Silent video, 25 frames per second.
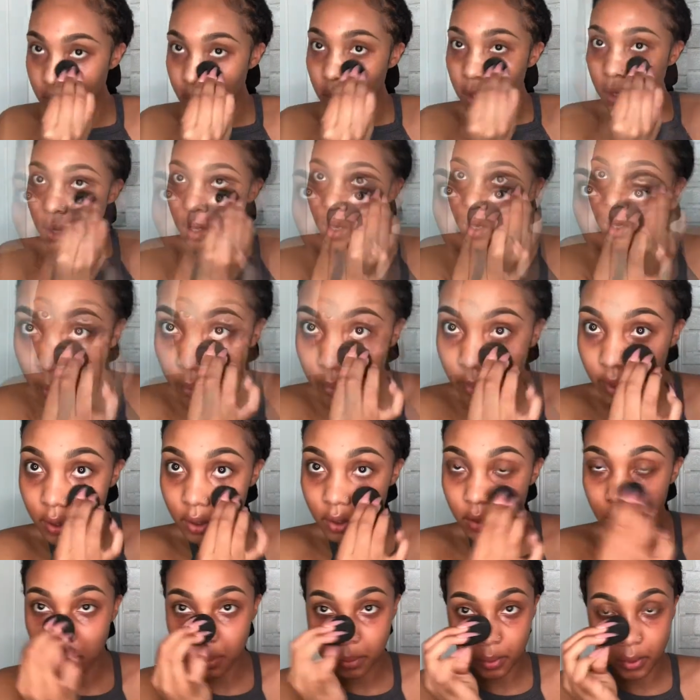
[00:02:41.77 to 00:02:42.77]
Too
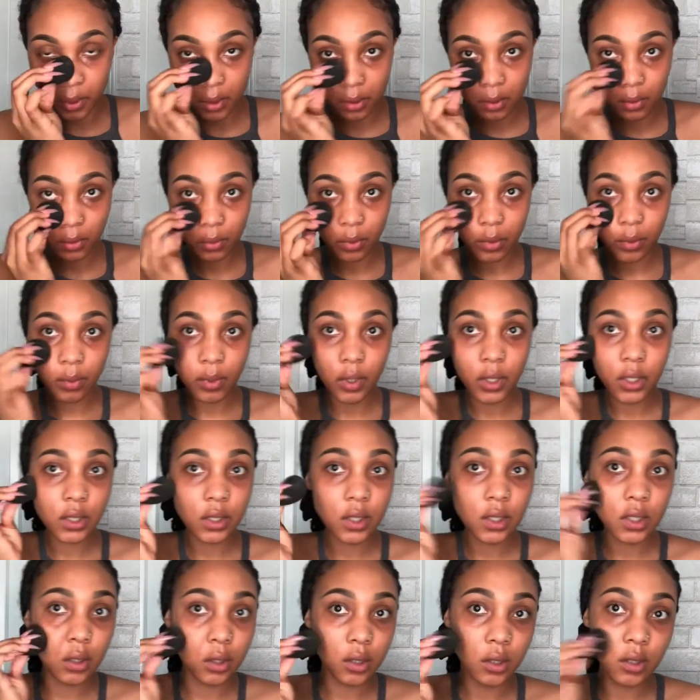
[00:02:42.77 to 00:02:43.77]
much, but we want it
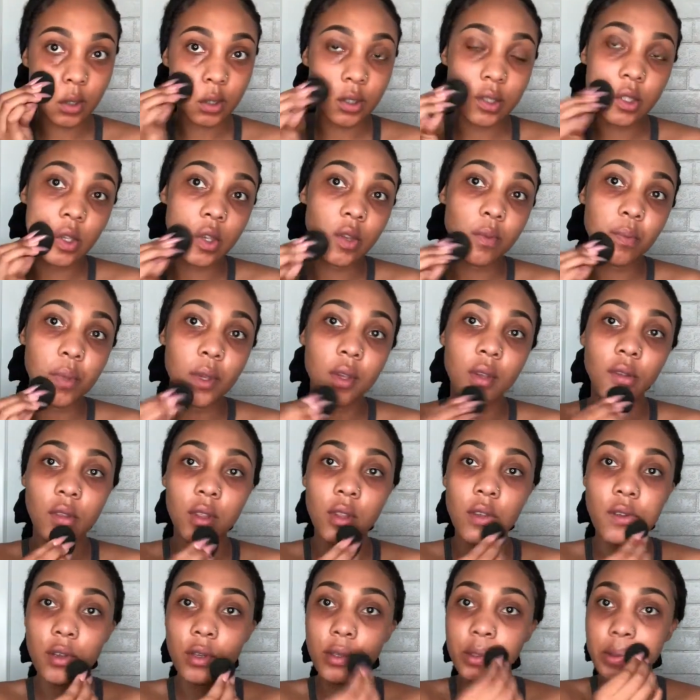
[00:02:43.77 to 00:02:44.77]
to seep in
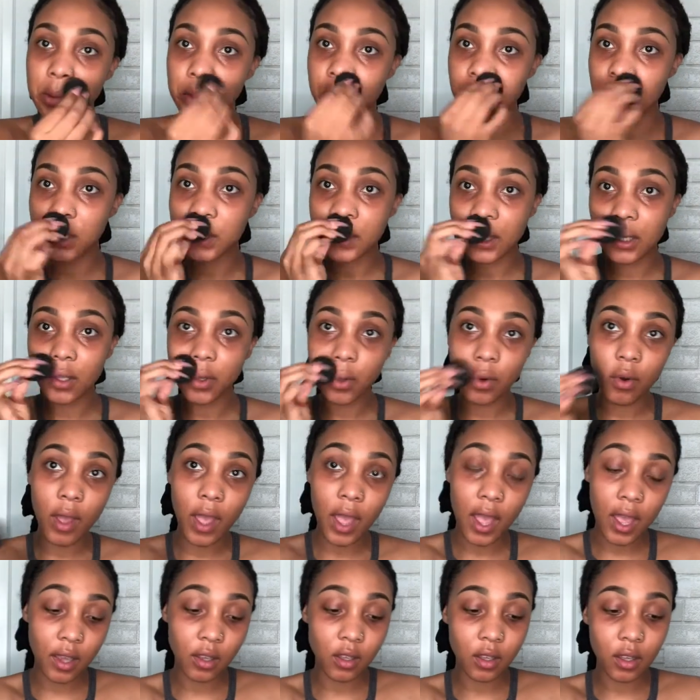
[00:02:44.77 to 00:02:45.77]
there. So that's a little
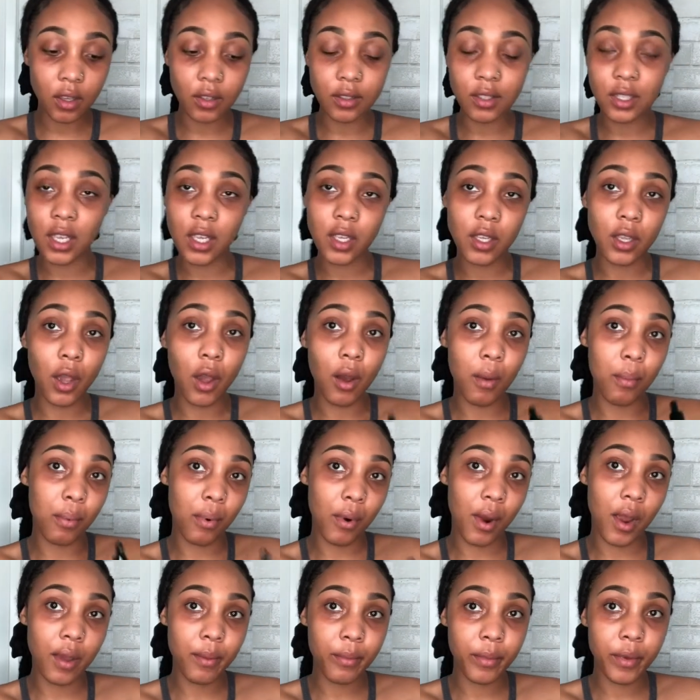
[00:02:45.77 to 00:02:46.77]
hack. Y'all take y'all
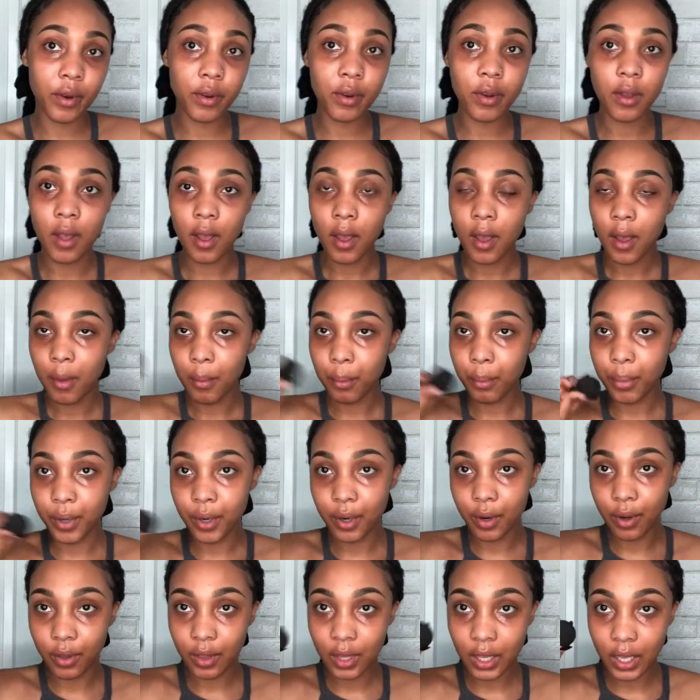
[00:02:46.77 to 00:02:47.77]
primer, put it
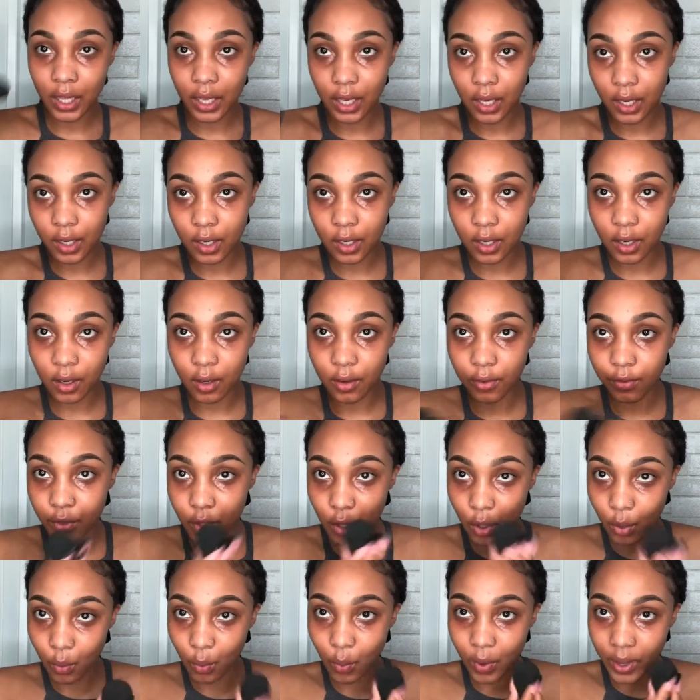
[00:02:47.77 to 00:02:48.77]
on the end of
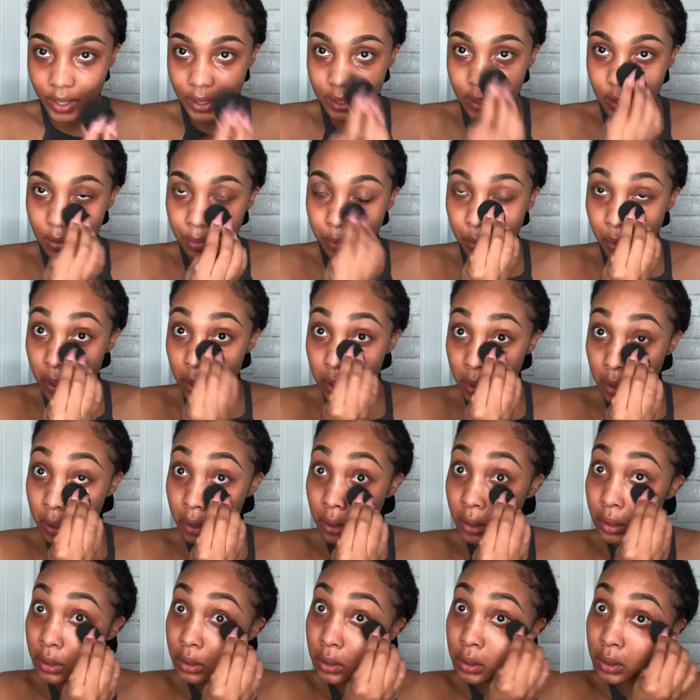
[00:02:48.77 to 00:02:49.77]
your wet
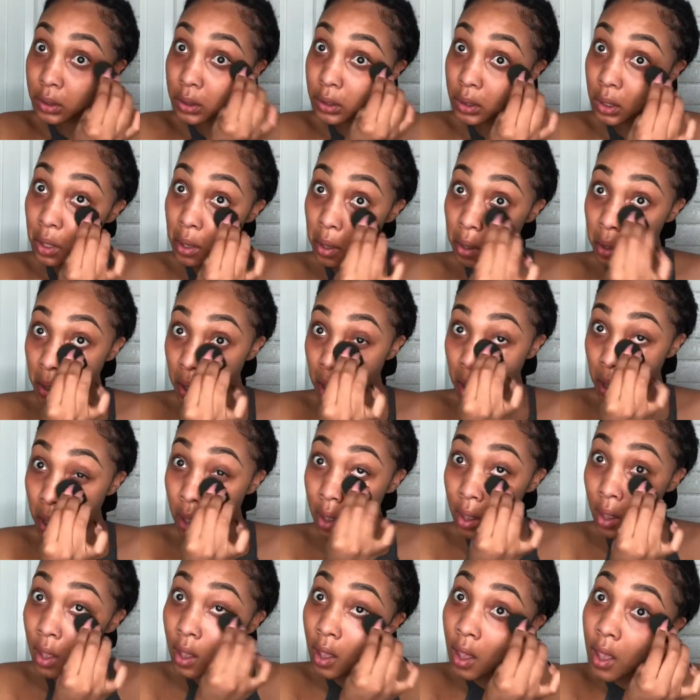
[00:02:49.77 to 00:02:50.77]
sponge
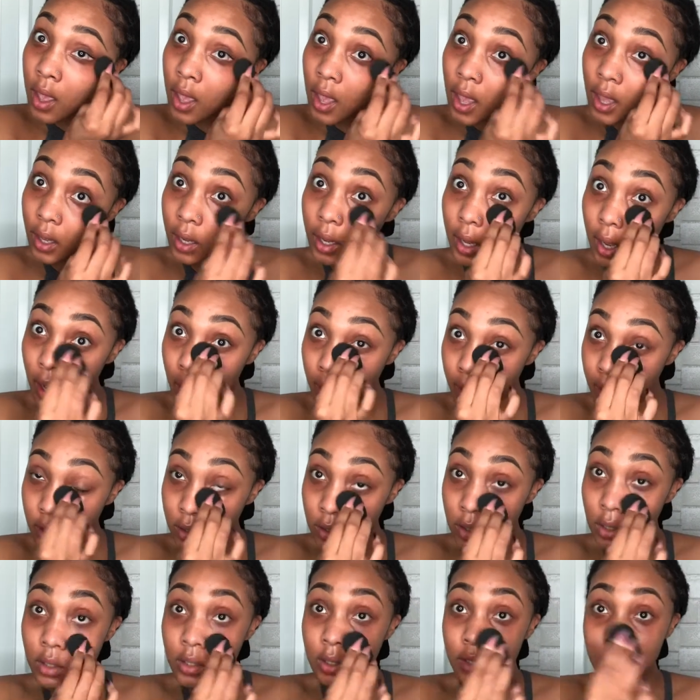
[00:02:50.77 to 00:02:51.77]
and kind of
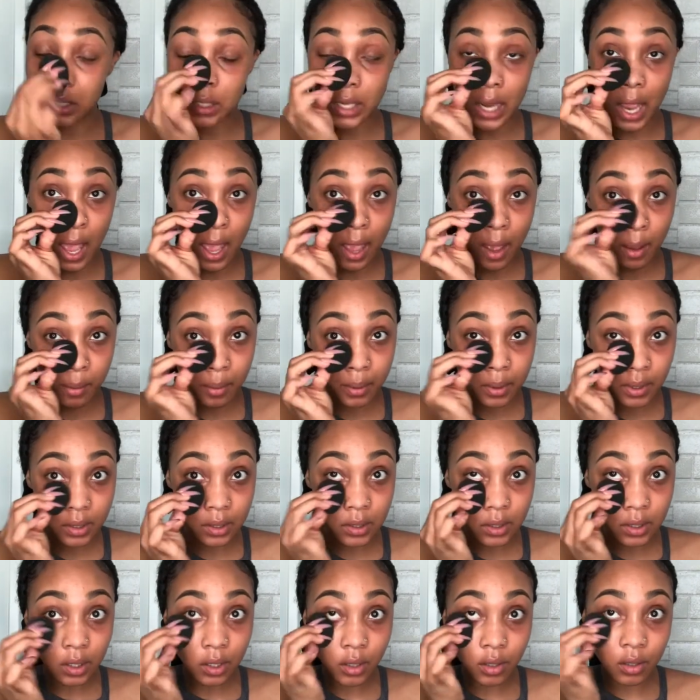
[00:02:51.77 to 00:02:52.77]
just dab it
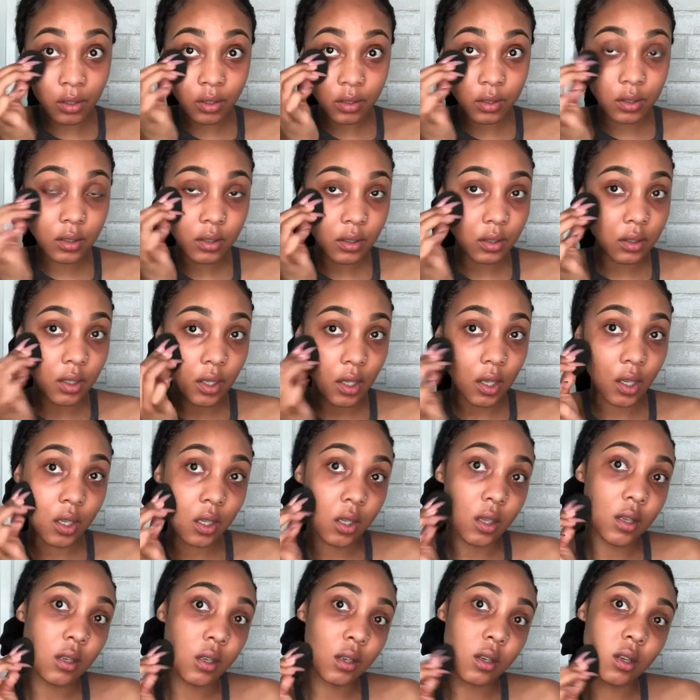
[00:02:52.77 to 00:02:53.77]
into your
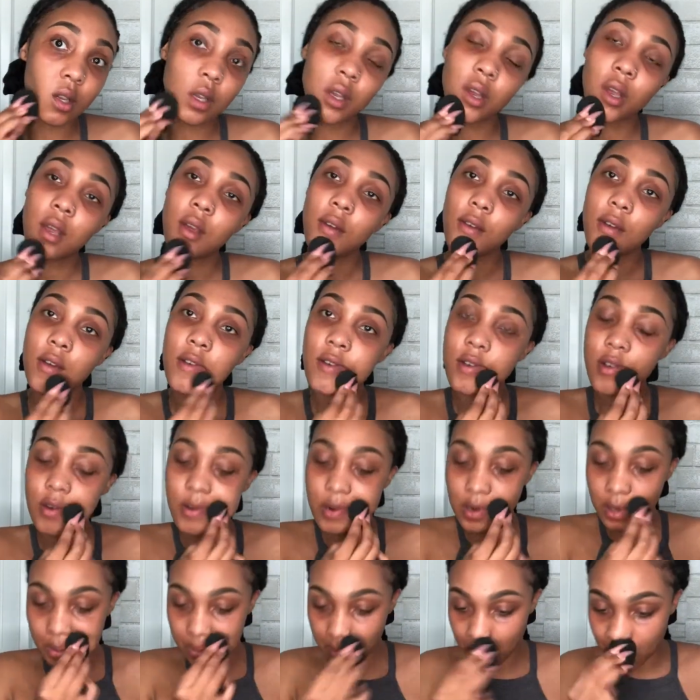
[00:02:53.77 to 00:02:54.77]
skin. It
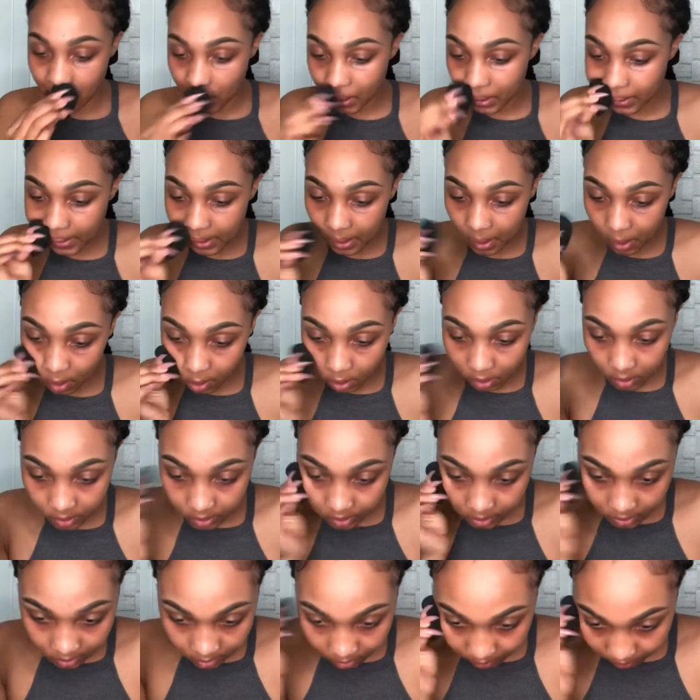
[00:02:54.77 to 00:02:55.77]
just makes all of
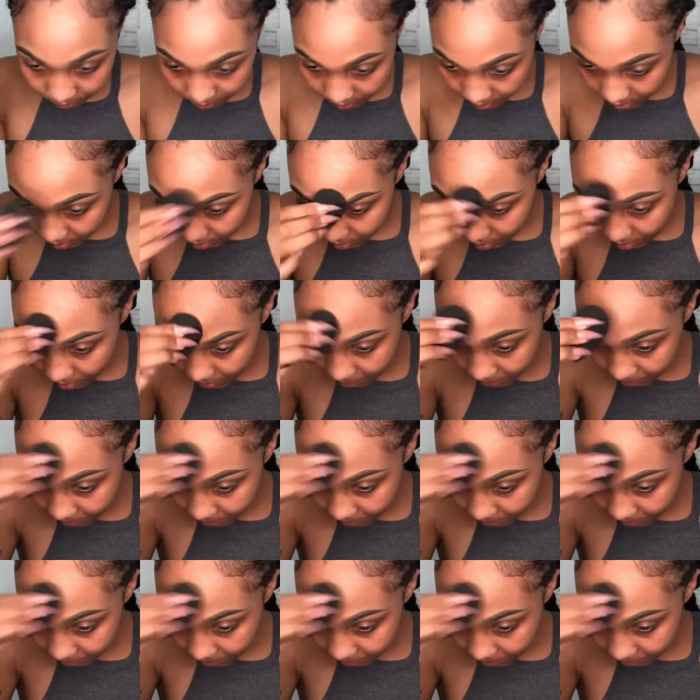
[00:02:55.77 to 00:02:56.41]
the difference.